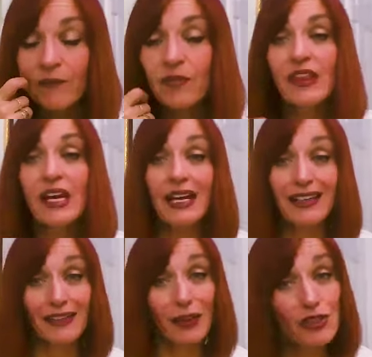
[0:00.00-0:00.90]
then
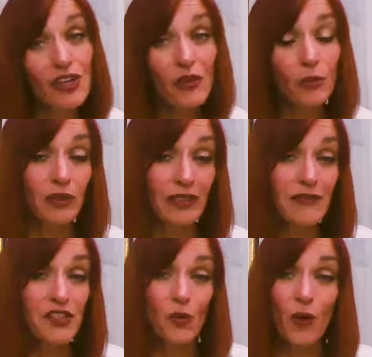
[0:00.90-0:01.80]
there's other
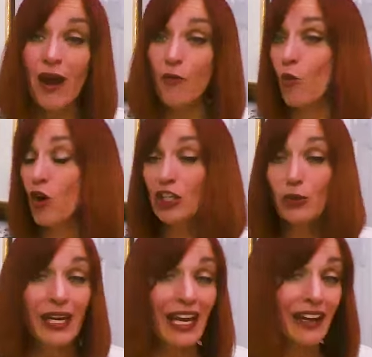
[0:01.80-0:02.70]
beliefs around what you
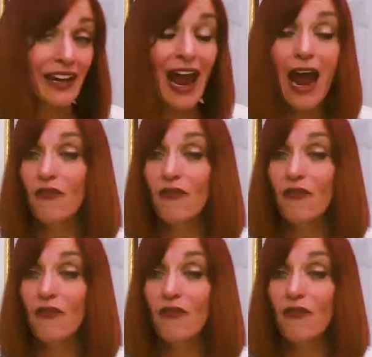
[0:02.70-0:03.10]
can't have,